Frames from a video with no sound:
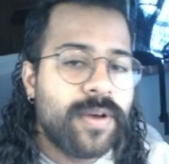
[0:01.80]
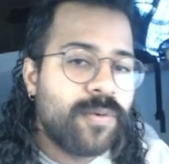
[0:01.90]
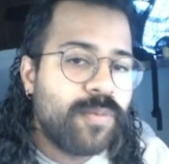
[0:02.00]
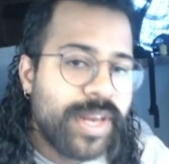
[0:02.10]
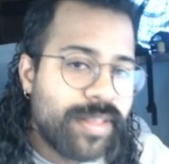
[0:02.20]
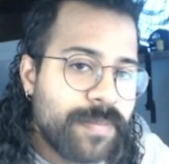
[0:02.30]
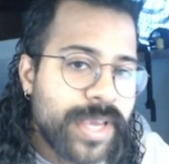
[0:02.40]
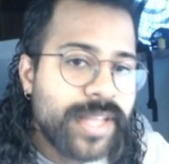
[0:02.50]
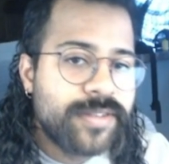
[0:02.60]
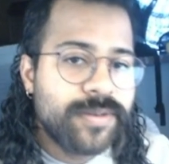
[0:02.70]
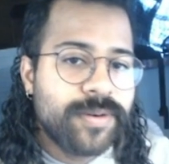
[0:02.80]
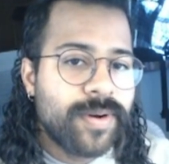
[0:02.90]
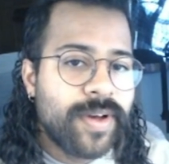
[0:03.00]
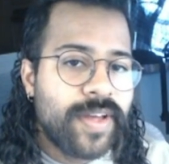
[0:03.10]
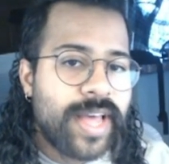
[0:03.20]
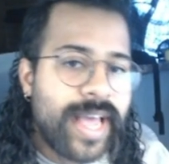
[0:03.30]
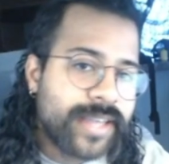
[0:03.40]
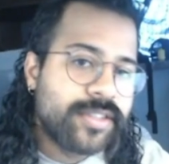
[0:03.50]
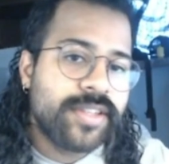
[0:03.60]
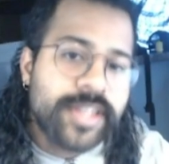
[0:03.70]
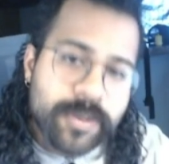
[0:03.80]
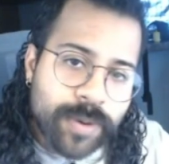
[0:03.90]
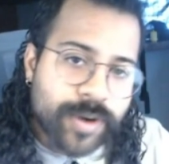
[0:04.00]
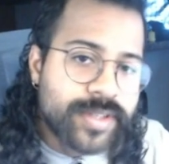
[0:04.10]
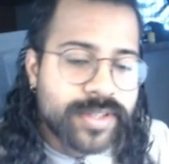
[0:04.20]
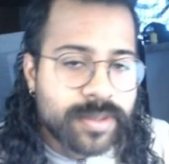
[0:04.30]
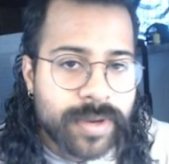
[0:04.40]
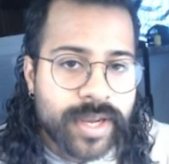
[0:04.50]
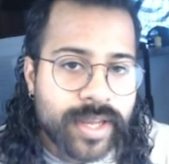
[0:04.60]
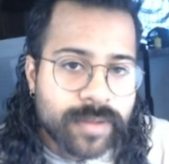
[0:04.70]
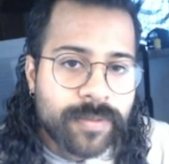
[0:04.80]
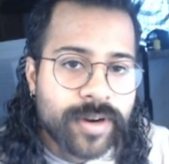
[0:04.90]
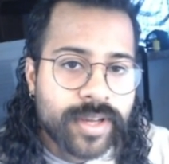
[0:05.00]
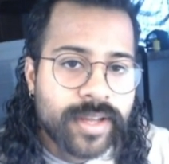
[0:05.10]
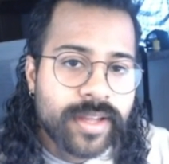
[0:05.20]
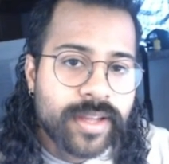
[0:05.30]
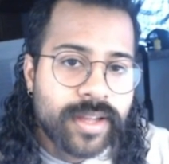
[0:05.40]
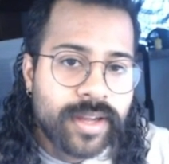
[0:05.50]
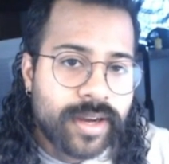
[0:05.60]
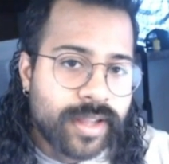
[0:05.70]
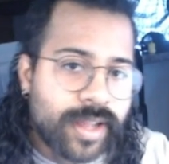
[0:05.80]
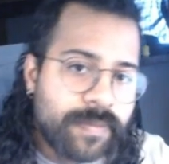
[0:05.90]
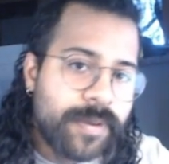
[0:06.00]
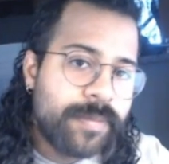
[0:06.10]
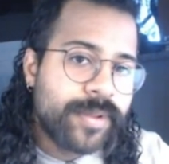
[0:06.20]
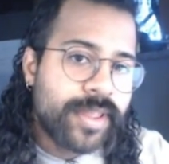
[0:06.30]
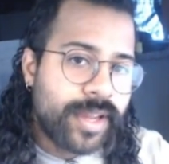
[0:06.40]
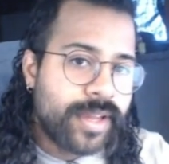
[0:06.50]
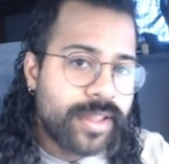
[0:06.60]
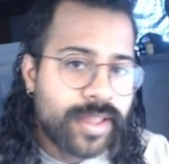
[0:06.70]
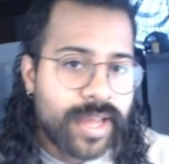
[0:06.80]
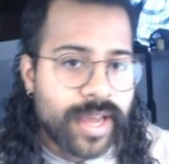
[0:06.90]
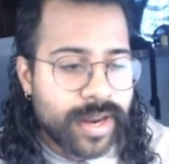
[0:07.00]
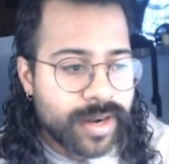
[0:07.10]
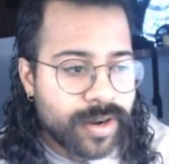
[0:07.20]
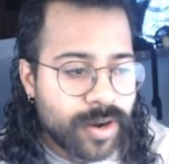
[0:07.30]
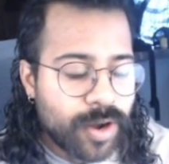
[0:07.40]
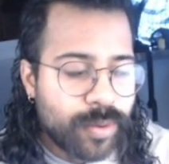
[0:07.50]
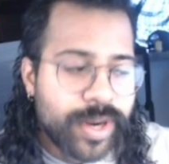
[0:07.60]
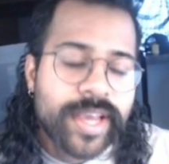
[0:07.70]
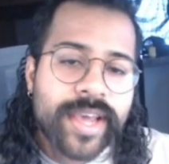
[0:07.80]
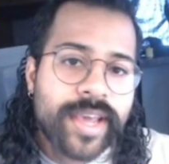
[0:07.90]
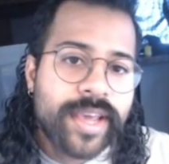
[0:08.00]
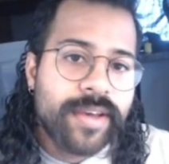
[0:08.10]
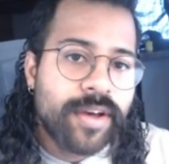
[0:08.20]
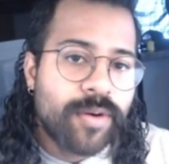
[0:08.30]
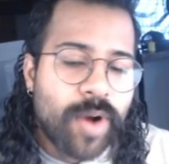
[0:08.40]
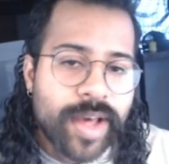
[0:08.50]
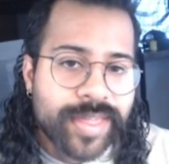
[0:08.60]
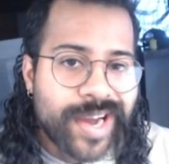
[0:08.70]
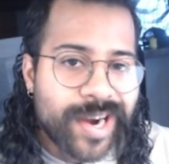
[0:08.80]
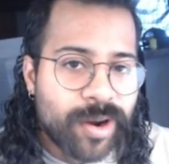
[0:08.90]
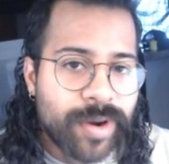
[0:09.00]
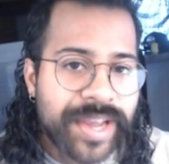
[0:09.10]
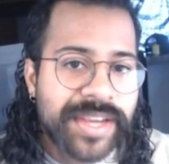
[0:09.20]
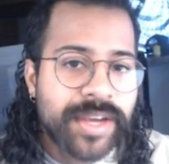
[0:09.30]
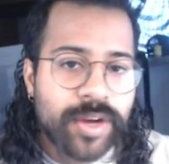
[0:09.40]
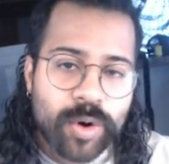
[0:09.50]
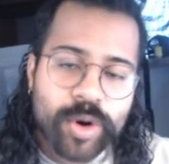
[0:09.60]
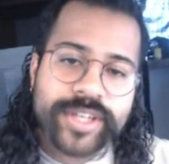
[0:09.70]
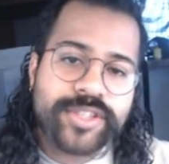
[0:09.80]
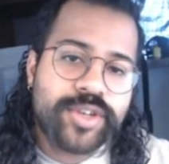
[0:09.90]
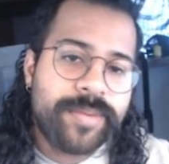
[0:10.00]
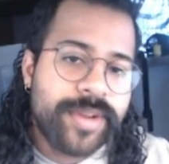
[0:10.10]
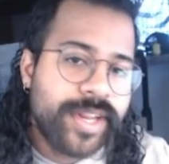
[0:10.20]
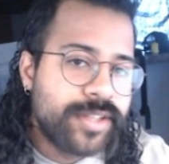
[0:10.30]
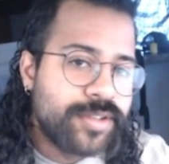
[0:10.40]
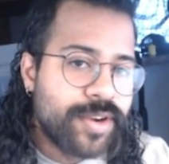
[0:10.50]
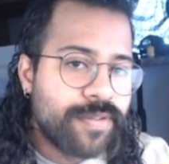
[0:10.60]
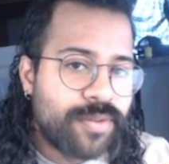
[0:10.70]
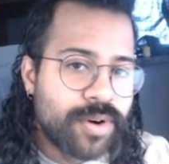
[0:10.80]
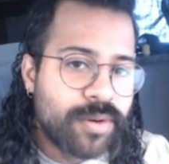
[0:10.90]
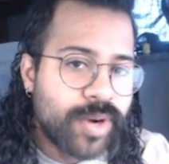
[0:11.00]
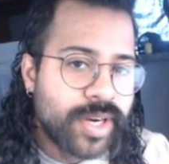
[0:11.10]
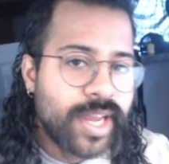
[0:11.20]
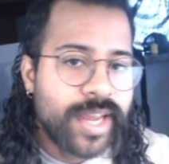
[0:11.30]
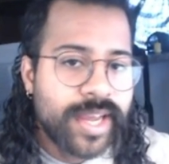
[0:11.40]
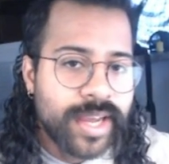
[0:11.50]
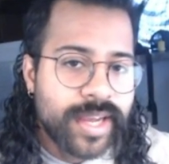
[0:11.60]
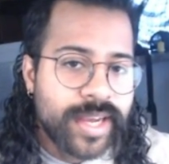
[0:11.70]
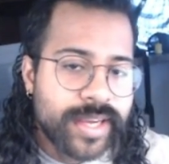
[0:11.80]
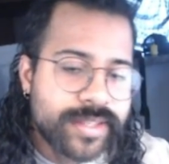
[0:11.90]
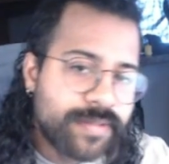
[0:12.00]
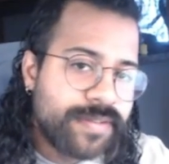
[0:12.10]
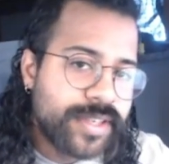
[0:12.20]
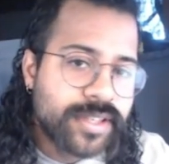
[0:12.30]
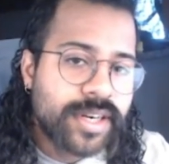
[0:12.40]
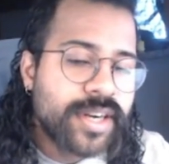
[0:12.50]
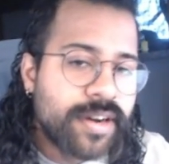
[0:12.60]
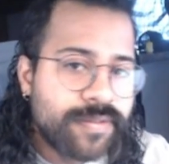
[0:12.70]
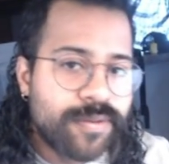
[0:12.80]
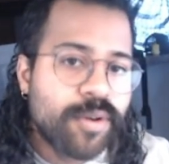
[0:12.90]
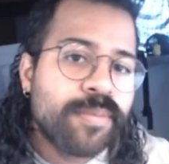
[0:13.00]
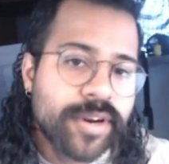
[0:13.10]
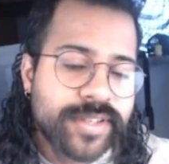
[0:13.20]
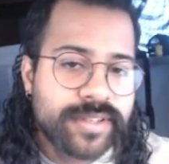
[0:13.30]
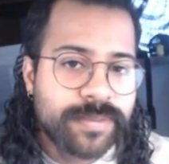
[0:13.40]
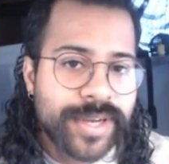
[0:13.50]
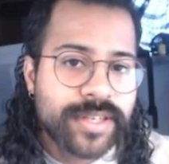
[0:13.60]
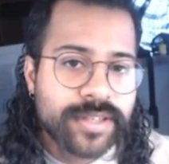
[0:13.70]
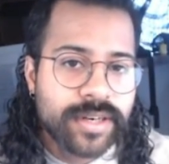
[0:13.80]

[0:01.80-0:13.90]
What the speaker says: What does it mean to actually participate in the market? A lot of people think that owning a Roth IRA or contributing to your 401k is sufficient enough for participation.